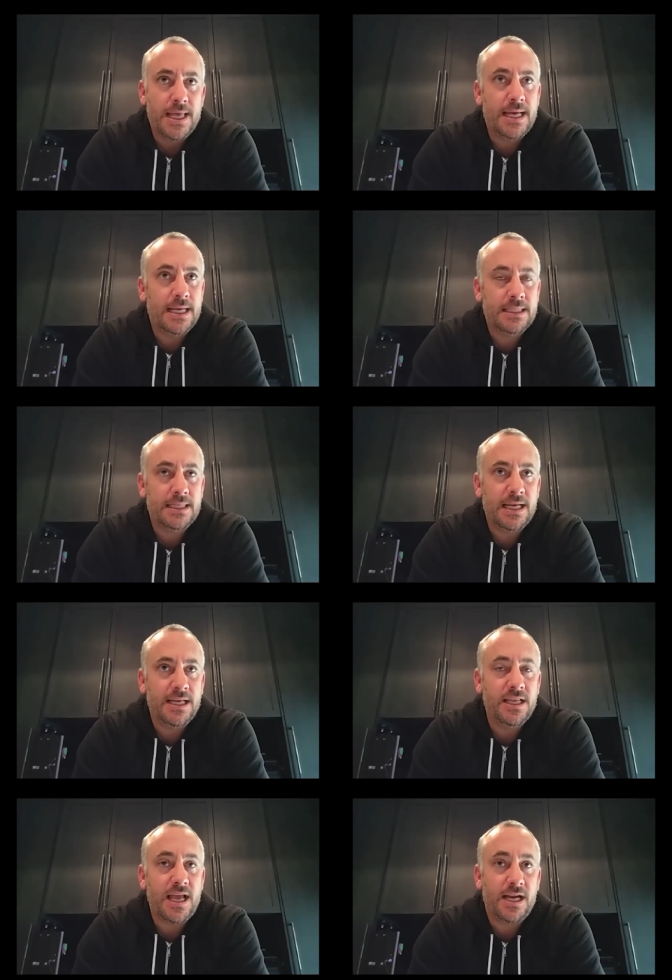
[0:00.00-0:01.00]
That
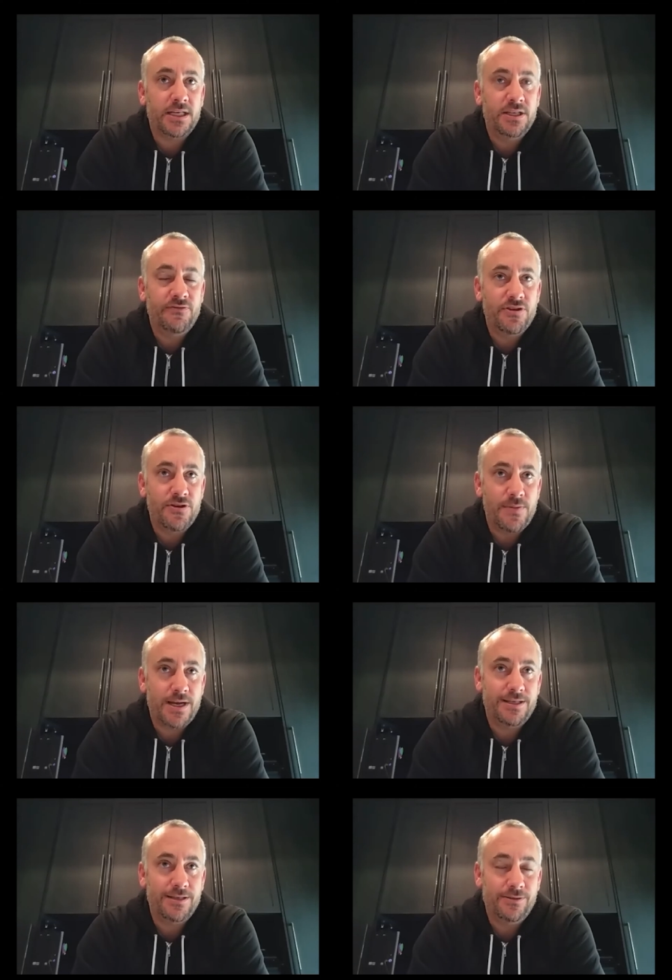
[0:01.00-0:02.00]
said, actually, if you go
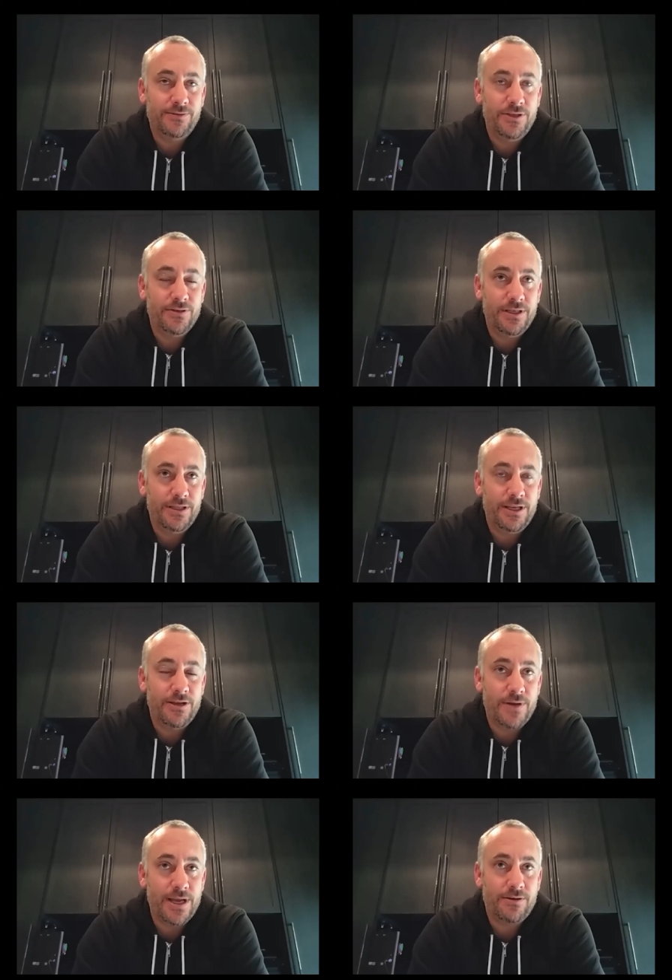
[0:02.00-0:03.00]
back to using the
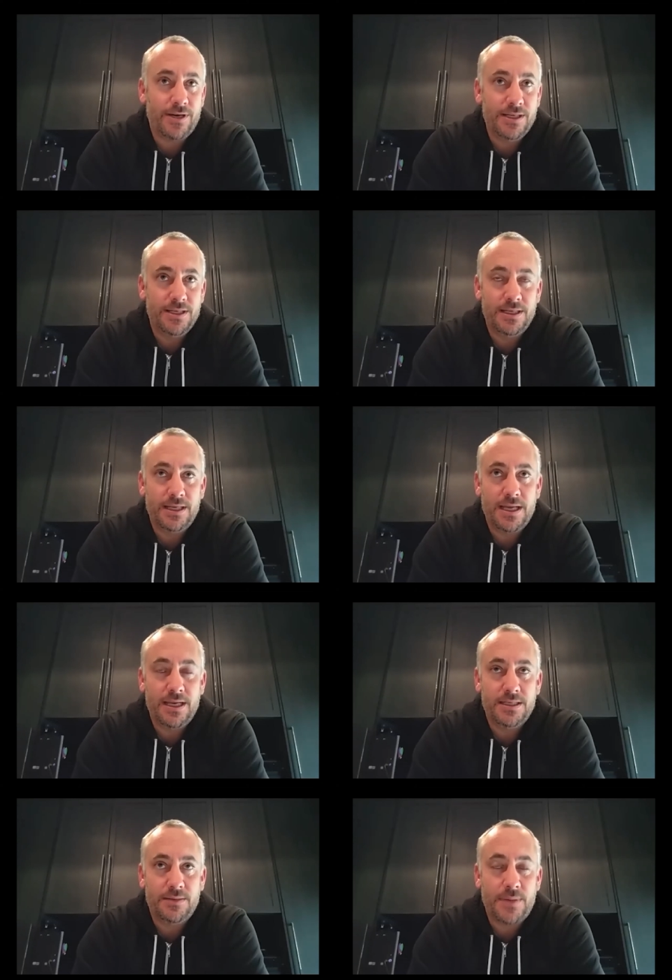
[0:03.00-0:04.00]
08 crisis again
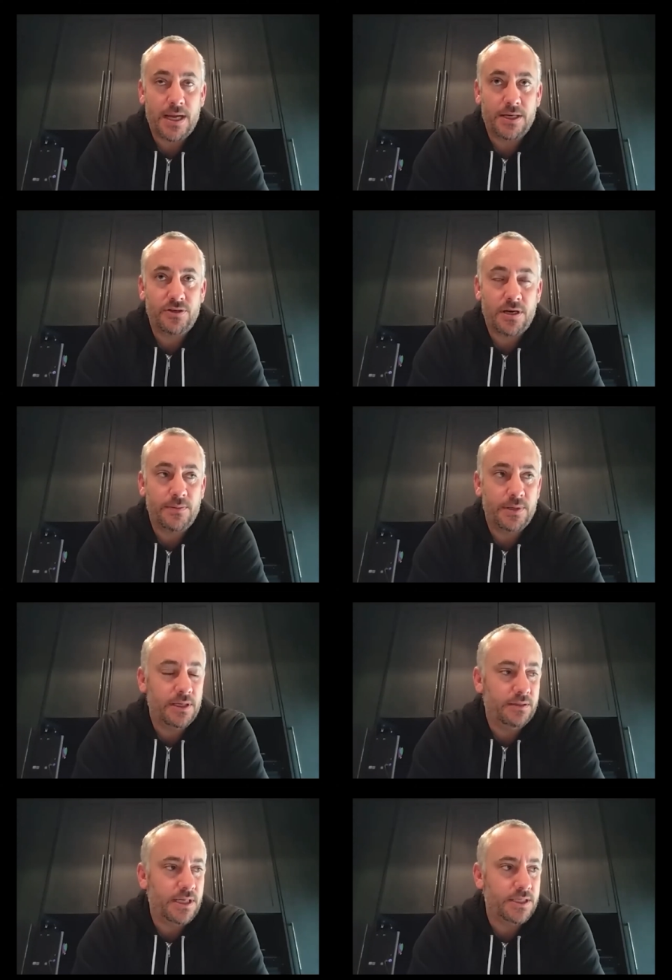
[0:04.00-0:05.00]
as a backdrop
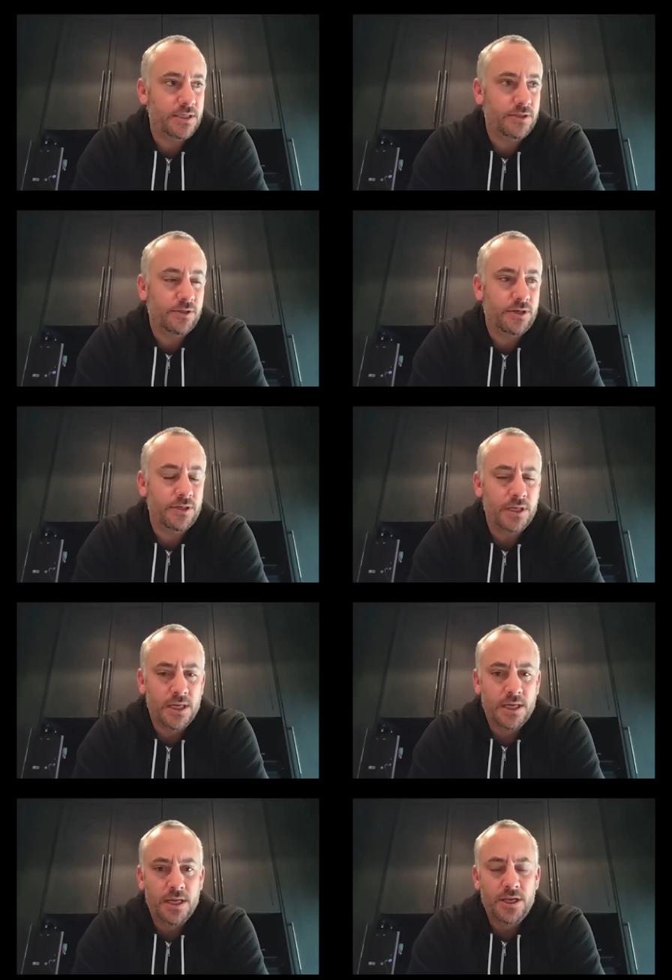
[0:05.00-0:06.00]
and lessons learned,
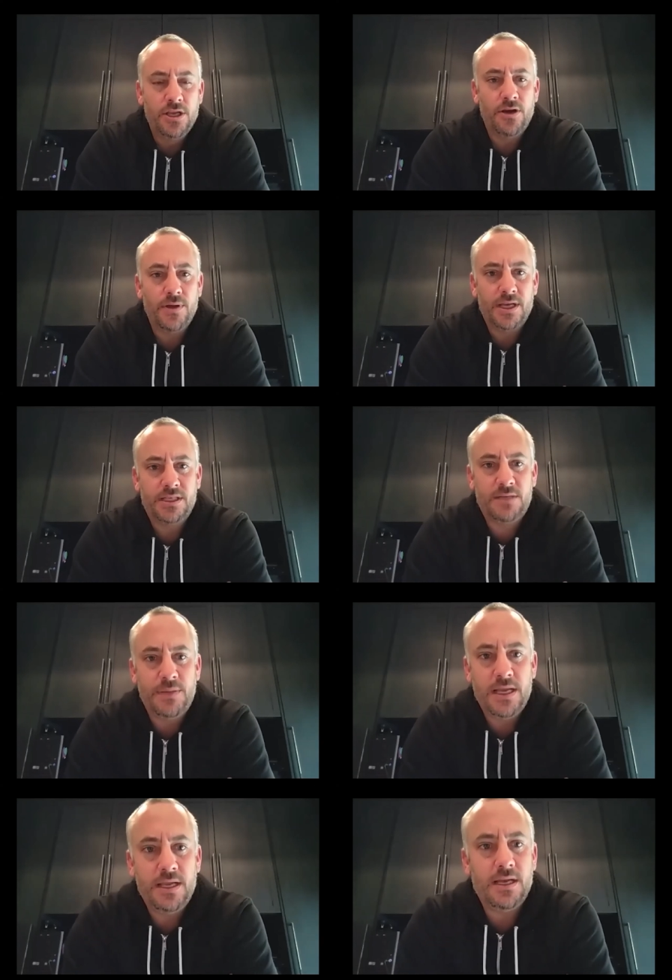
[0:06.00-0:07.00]
you know,
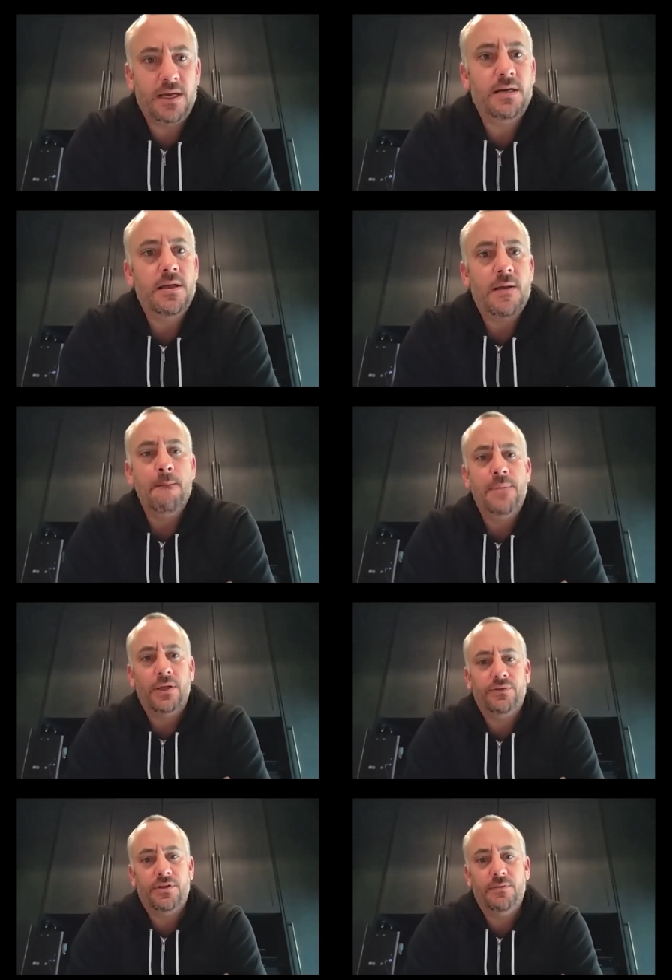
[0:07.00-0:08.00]
Expedia
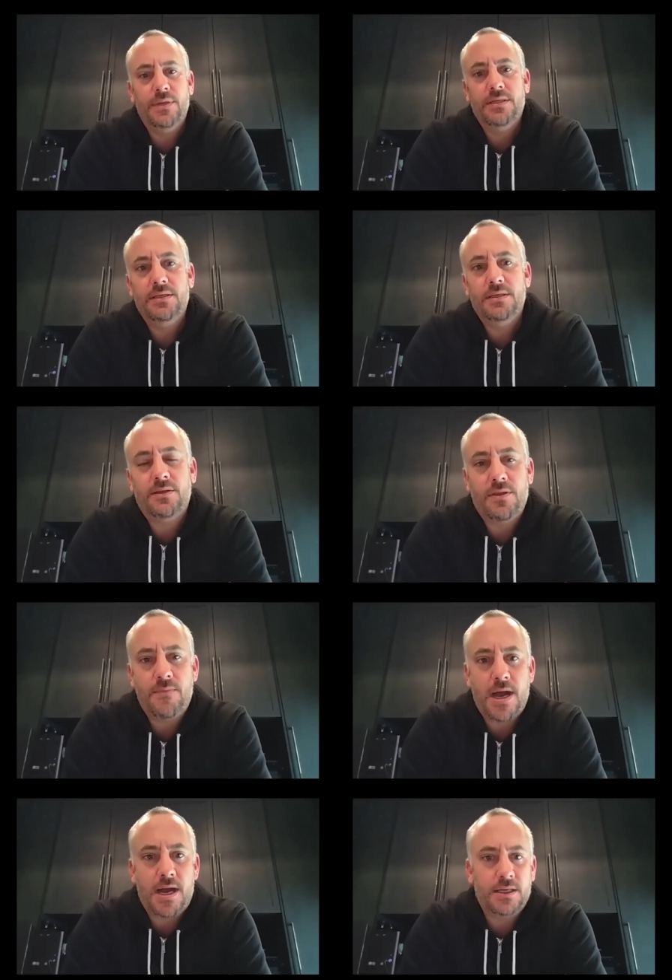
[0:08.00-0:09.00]
built their business on the
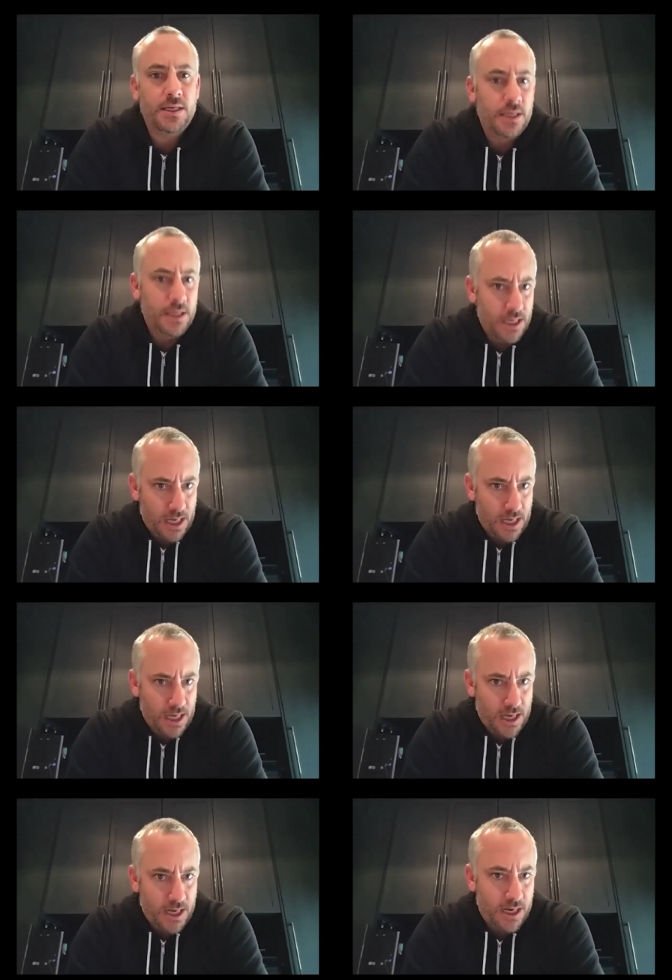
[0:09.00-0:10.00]
back
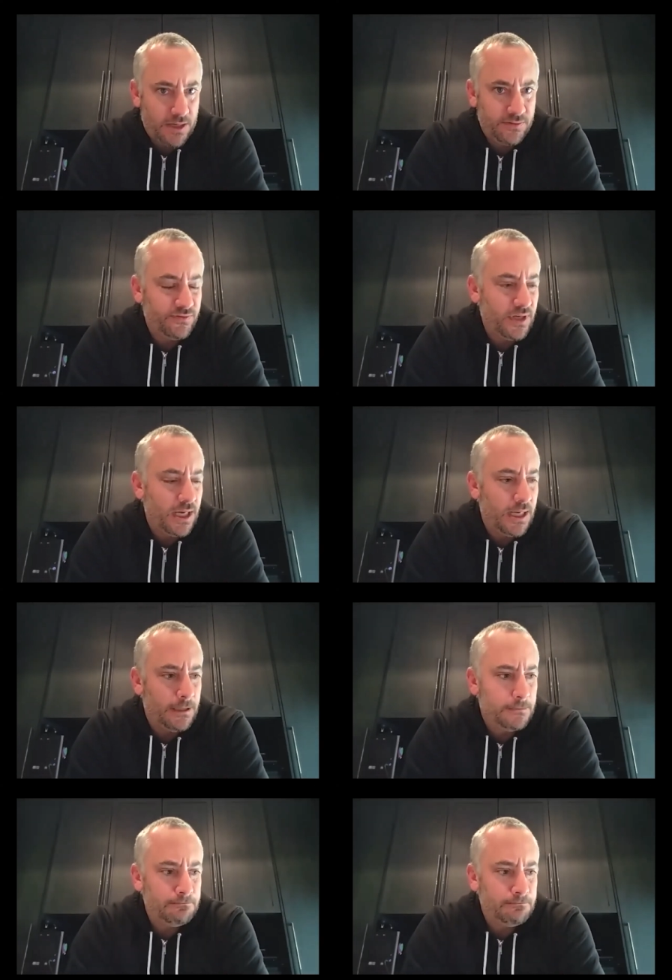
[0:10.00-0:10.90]
of um,